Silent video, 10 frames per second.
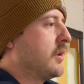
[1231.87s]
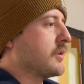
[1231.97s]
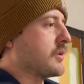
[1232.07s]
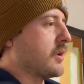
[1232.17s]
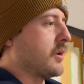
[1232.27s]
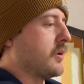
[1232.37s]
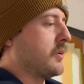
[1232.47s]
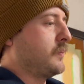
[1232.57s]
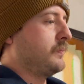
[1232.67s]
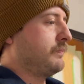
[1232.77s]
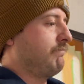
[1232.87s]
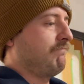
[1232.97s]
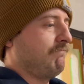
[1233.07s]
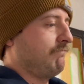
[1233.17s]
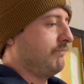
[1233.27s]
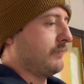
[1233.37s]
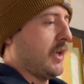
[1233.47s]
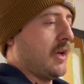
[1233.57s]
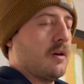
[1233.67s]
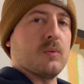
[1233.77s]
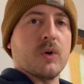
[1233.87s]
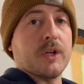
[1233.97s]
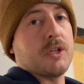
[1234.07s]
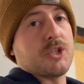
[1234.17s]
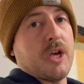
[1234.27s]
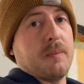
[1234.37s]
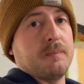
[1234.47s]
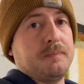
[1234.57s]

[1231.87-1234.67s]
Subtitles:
So yeah, we're in a good shape.